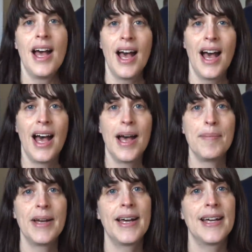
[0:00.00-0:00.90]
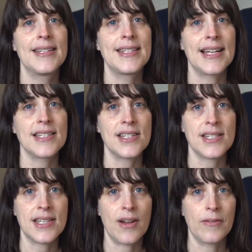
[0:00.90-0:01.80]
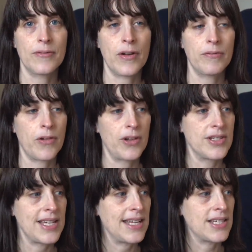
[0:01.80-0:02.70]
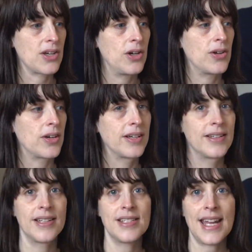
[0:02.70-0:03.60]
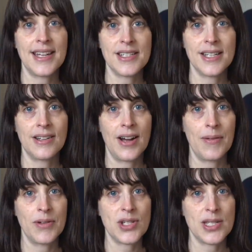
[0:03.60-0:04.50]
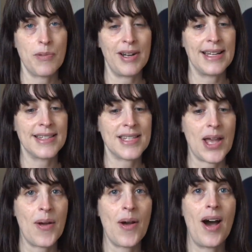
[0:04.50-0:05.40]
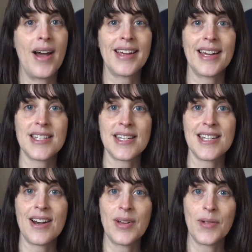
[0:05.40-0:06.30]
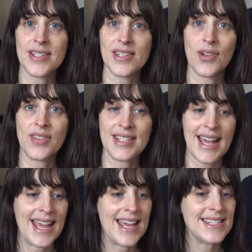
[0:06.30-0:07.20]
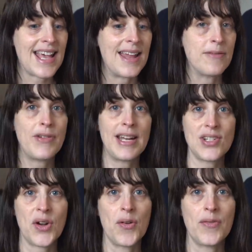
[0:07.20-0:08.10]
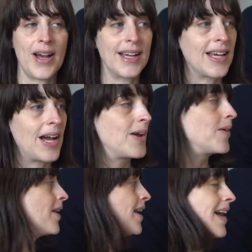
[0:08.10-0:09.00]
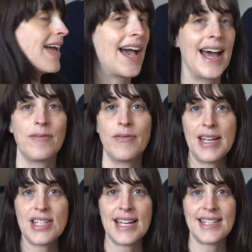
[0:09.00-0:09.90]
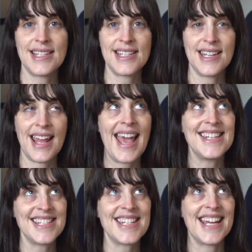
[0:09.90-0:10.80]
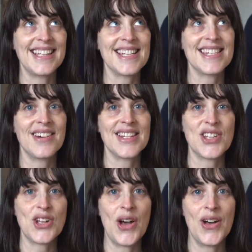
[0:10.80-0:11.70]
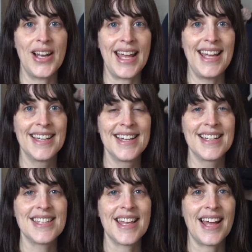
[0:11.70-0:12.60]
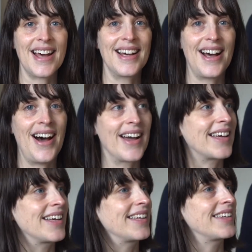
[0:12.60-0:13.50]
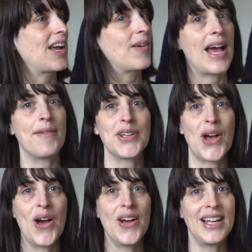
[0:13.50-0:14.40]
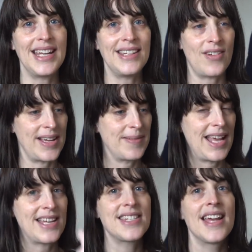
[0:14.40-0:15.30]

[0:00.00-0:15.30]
um, Dan's just volunteered to cook the dinner tonight which is brilliant so I'm going to tell you what the song of the day is and finish off and go and finish editing, editing this nice and early. I so chose it I today. I can go and have an early night. Yes? I